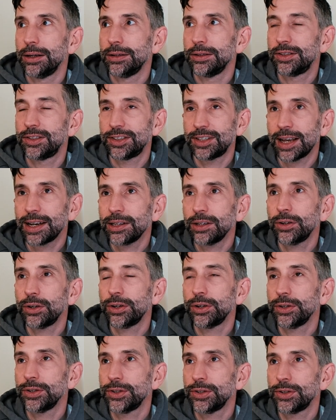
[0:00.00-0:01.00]

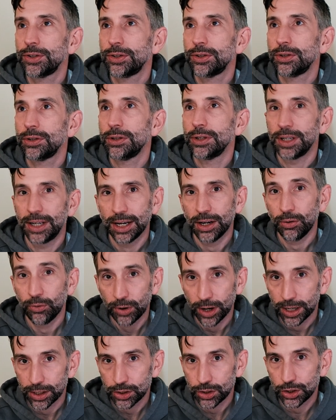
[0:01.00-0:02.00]
settlers get
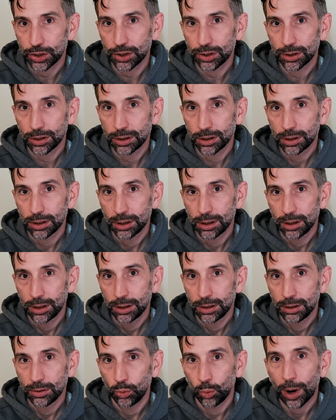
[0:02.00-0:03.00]
rich
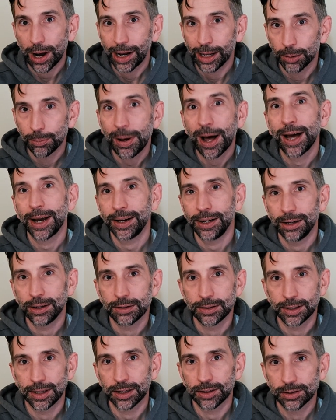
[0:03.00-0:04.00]
while
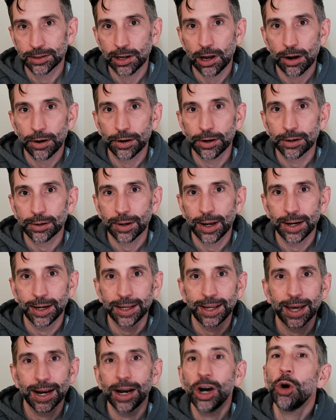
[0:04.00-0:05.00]
pioneers get slaughtered. And
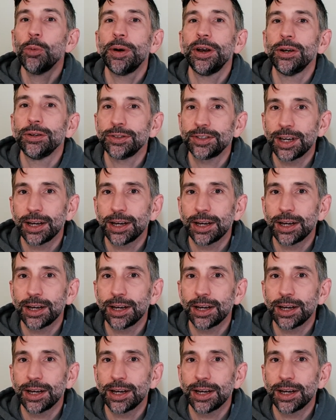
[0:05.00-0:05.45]
again, I hope I don't